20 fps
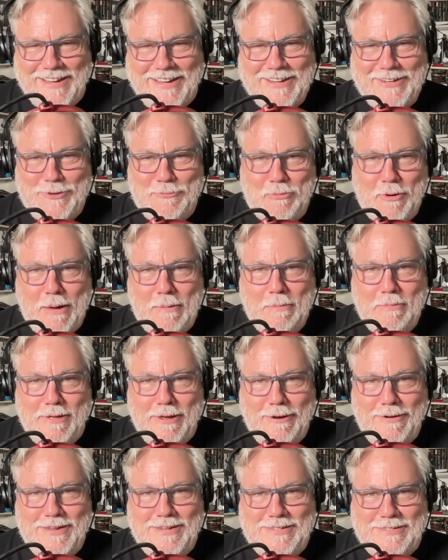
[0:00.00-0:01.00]
you probably
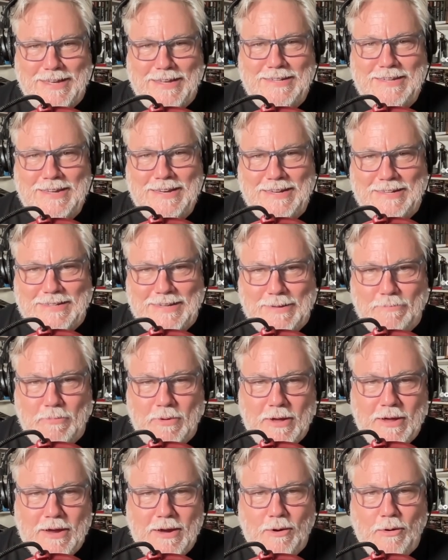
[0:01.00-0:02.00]
already sent in a tip
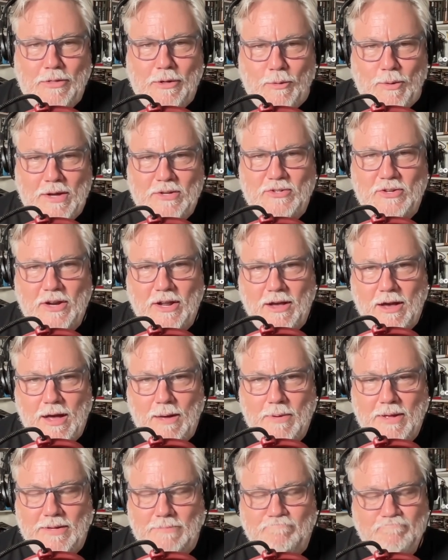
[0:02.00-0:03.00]
with a question, a
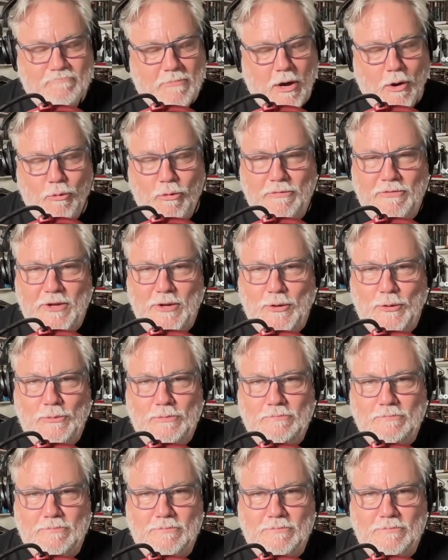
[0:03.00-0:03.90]
comment, a review.